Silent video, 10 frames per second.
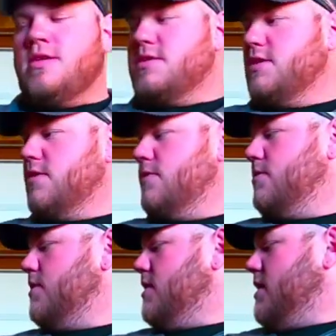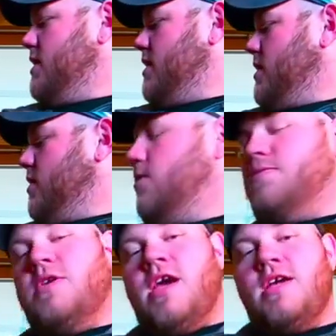So
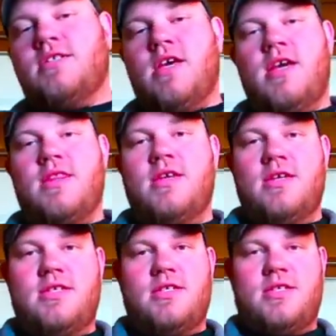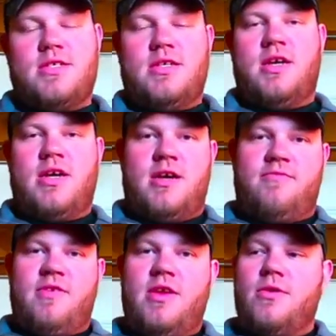hope you guys like this
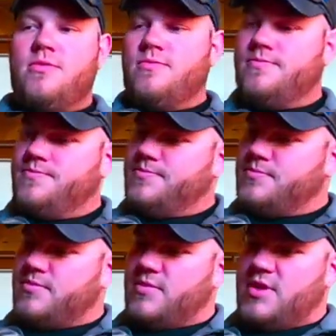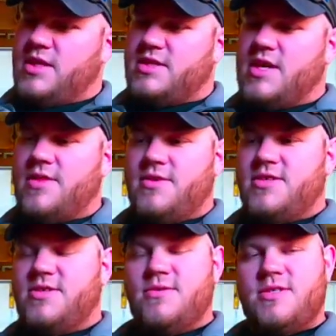video. It's
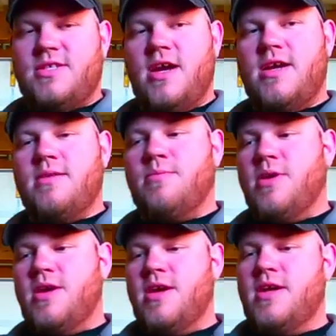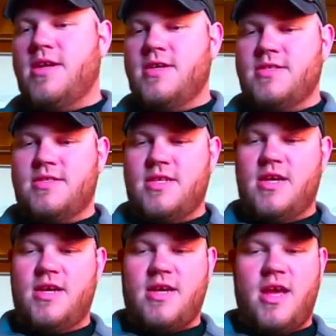nothing too exciting, but it is
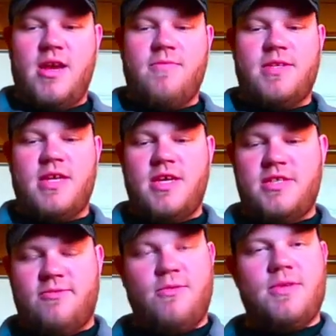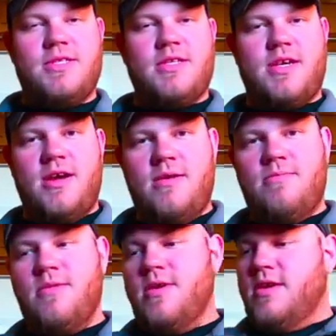kind of a taste for what's to come.